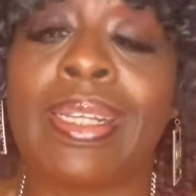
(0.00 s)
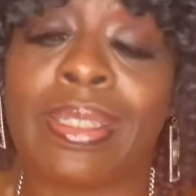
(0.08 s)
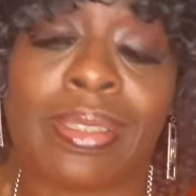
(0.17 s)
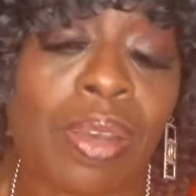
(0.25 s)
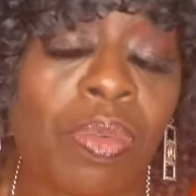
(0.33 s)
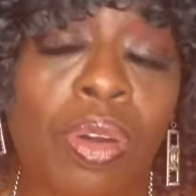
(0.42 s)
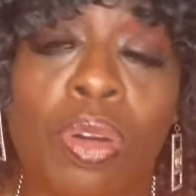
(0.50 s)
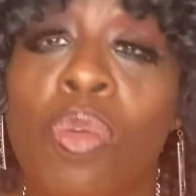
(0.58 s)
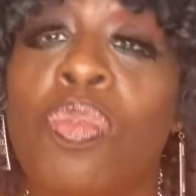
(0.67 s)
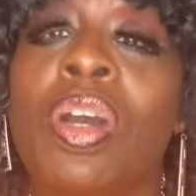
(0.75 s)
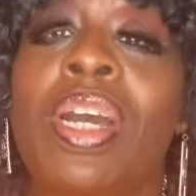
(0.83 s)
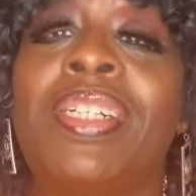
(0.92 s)
They want
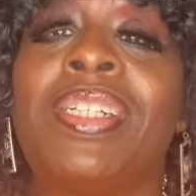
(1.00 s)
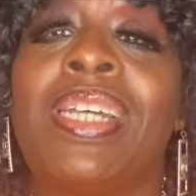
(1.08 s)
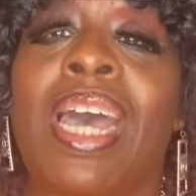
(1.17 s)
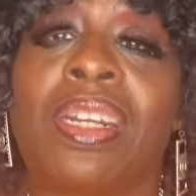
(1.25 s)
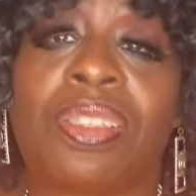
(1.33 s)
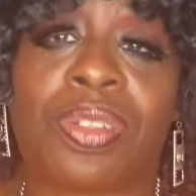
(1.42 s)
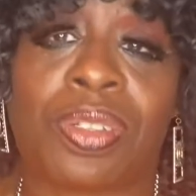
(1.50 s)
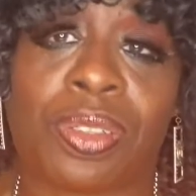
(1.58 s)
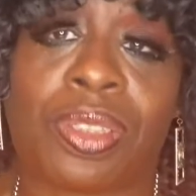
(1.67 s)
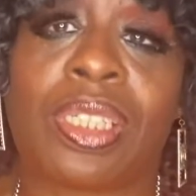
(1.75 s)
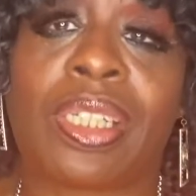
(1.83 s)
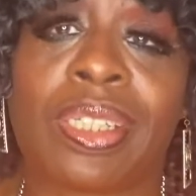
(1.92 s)
over $100 for those
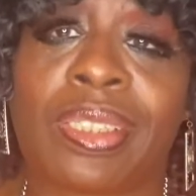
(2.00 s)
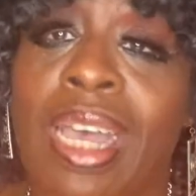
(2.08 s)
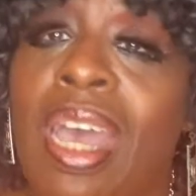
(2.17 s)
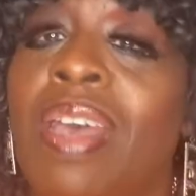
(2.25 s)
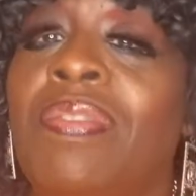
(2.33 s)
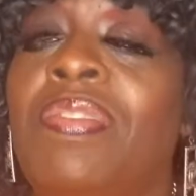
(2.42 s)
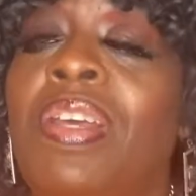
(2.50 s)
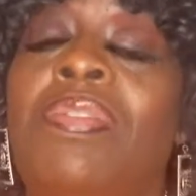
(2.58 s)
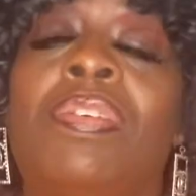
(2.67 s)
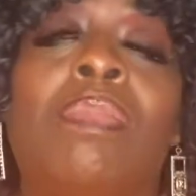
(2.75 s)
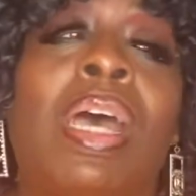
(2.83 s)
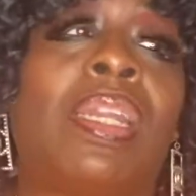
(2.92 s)
tickets. I have never
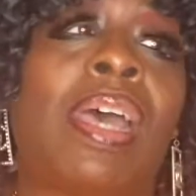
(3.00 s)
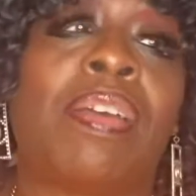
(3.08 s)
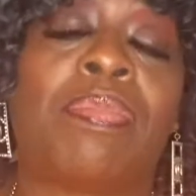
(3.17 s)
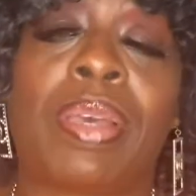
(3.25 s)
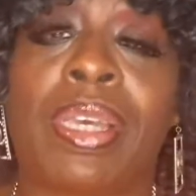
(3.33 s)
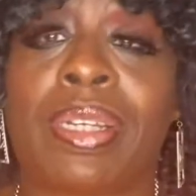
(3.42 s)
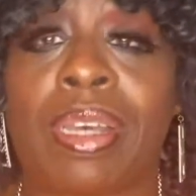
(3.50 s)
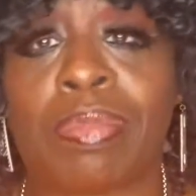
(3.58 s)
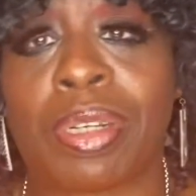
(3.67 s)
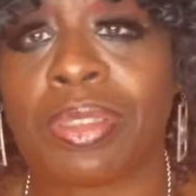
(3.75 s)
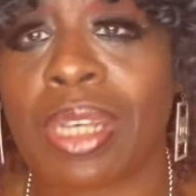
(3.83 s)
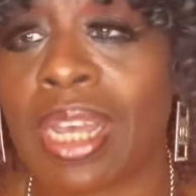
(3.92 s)
in my life paid that
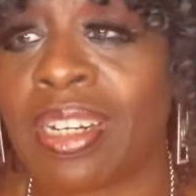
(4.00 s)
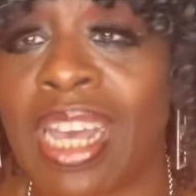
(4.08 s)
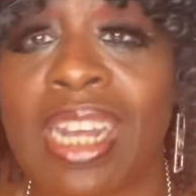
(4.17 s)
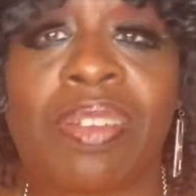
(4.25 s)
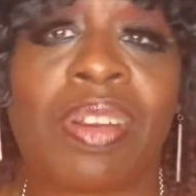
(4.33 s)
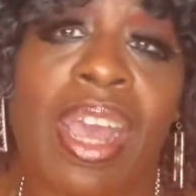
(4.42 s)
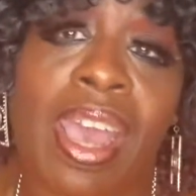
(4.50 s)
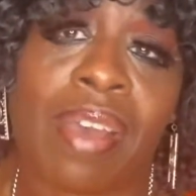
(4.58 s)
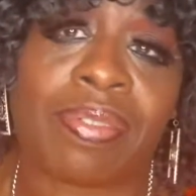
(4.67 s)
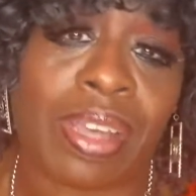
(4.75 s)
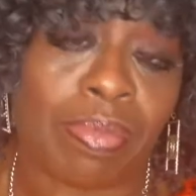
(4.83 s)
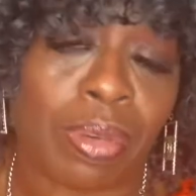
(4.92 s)
much, not even
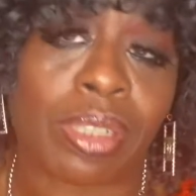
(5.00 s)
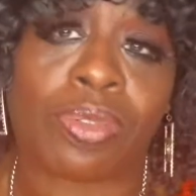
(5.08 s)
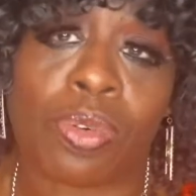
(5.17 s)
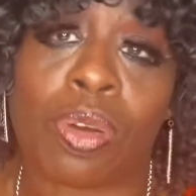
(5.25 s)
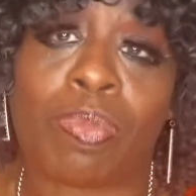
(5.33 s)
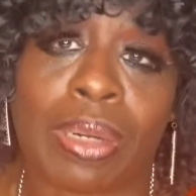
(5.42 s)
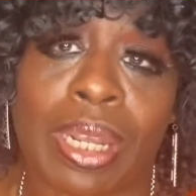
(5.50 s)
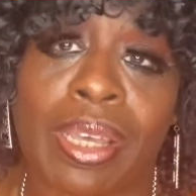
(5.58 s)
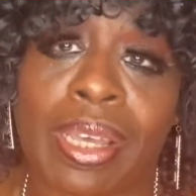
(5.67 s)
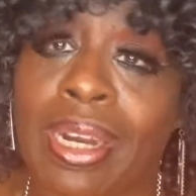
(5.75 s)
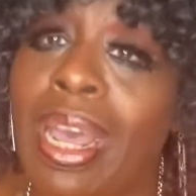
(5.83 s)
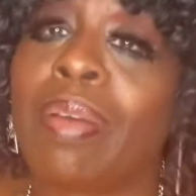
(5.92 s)
half that much for a play.
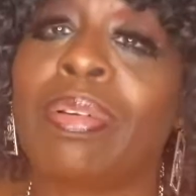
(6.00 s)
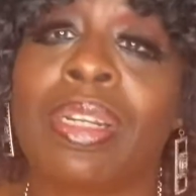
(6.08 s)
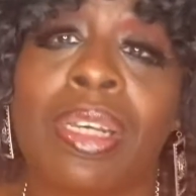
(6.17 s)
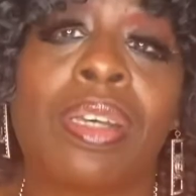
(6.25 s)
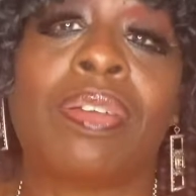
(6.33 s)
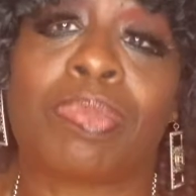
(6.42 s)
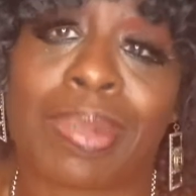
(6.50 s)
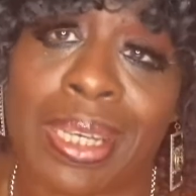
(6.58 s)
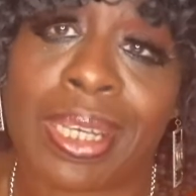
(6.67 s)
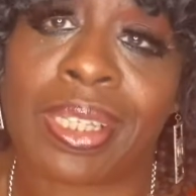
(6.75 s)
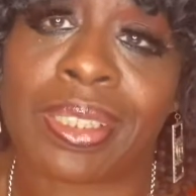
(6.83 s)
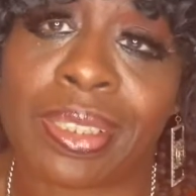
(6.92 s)
And I love
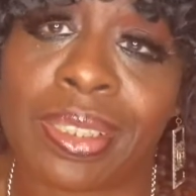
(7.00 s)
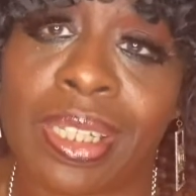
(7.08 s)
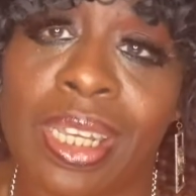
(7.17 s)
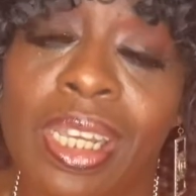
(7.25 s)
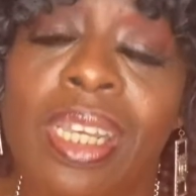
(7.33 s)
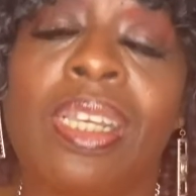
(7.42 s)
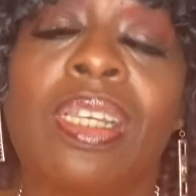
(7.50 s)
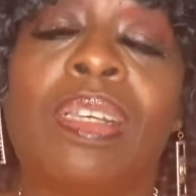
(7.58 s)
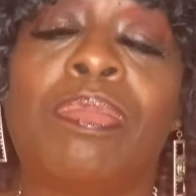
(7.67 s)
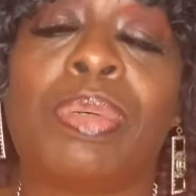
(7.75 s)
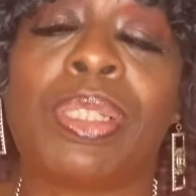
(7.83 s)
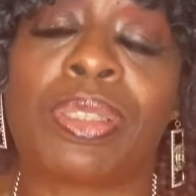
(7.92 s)
plays.
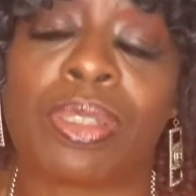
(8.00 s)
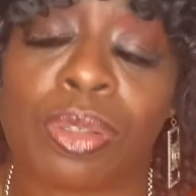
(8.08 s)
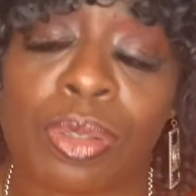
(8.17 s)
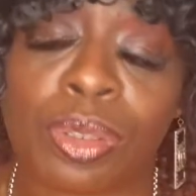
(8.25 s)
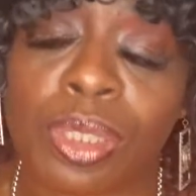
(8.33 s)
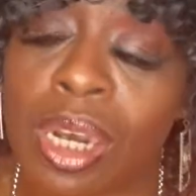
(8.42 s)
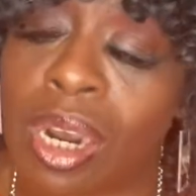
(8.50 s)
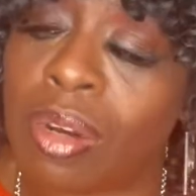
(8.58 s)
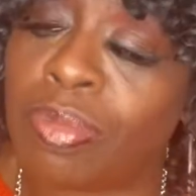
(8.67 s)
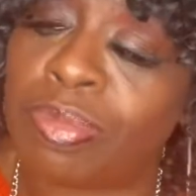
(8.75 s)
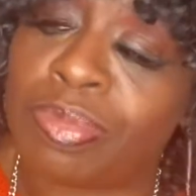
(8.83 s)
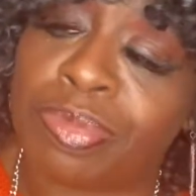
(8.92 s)
But those
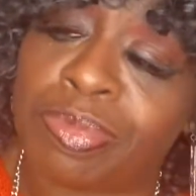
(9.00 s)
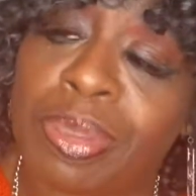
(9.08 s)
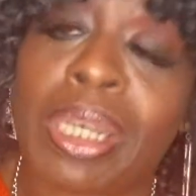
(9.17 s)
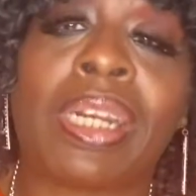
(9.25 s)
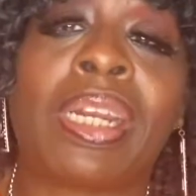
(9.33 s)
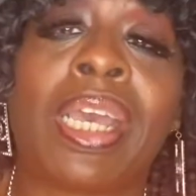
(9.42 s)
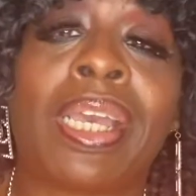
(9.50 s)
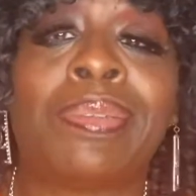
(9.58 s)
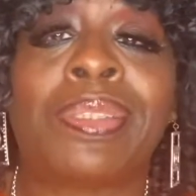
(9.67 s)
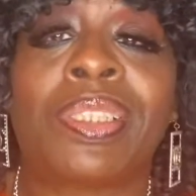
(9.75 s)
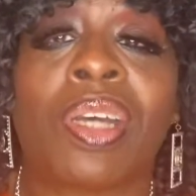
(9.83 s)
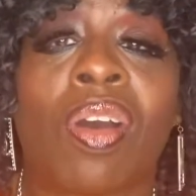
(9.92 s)
are big name
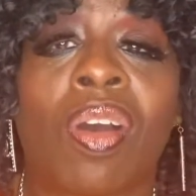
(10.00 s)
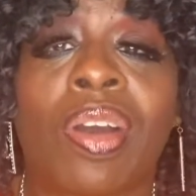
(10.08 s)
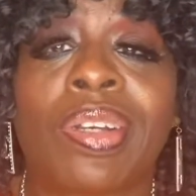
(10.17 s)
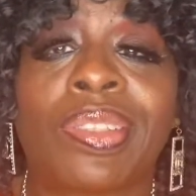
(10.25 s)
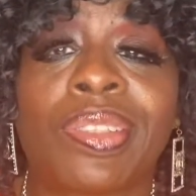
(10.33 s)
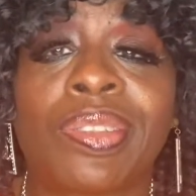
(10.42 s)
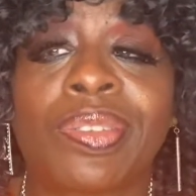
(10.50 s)
stars.